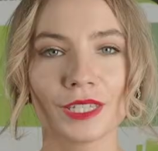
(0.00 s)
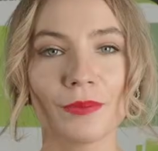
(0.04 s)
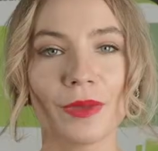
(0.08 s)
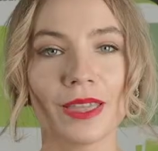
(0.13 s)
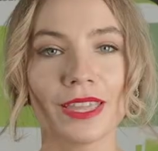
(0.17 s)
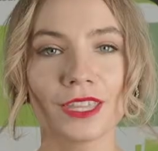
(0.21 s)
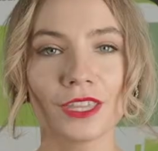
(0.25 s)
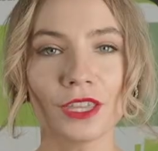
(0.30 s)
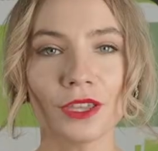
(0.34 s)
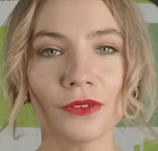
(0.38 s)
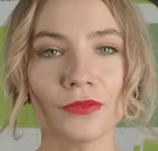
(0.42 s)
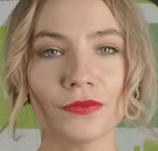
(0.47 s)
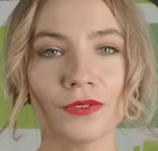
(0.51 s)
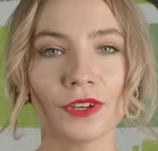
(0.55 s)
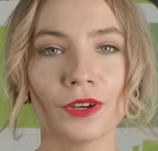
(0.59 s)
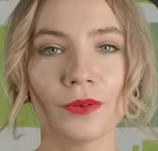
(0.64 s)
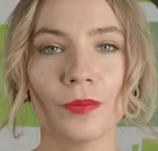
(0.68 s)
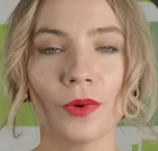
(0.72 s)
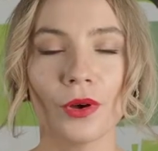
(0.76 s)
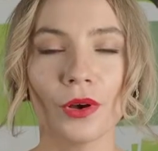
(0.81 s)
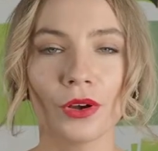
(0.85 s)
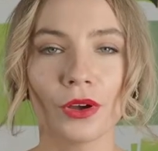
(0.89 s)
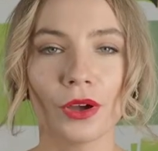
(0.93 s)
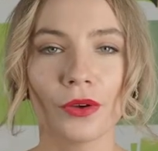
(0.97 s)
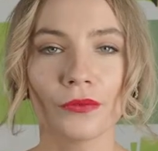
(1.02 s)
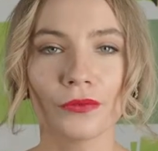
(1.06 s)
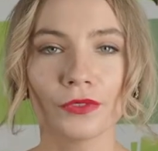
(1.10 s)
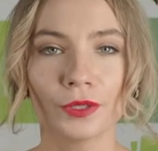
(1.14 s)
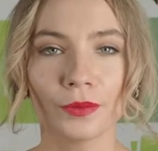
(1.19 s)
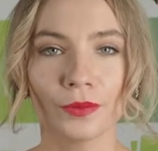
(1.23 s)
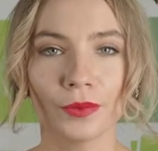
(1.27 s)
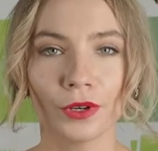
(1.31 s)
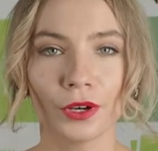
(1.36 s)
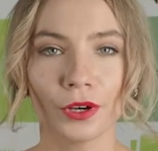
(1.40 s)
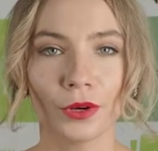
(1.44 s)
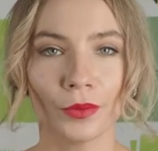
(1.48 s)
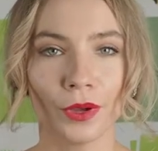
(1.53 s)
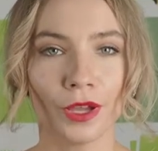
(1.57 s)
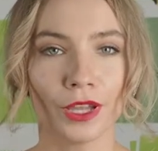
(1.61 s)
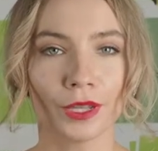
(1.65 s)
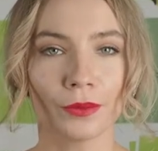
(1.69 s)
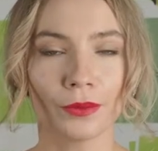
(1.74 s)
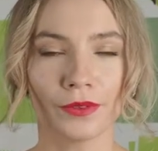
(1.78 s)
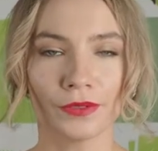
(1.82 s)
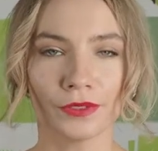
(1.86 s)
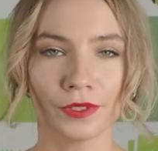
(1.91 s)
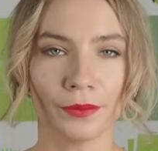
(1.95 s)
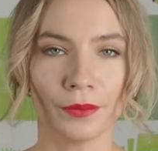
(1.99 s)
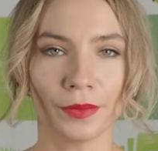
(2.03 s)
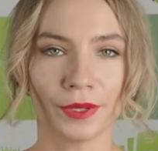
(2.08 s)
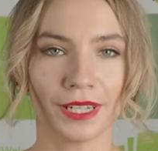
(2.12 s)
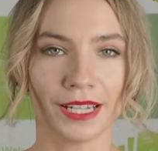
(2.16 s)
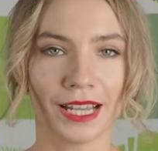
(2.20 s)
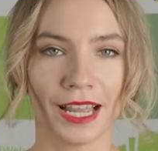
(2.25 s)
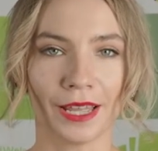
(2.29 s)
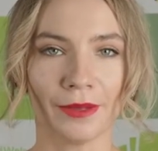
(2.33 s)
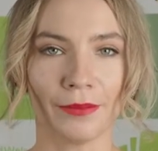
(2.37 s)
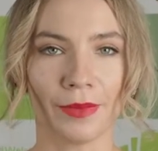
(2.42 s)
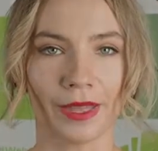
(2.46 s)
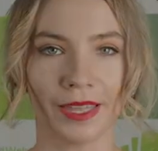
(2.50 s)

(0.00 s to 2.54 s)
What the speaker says: to make you feel more comfortable working with somebody like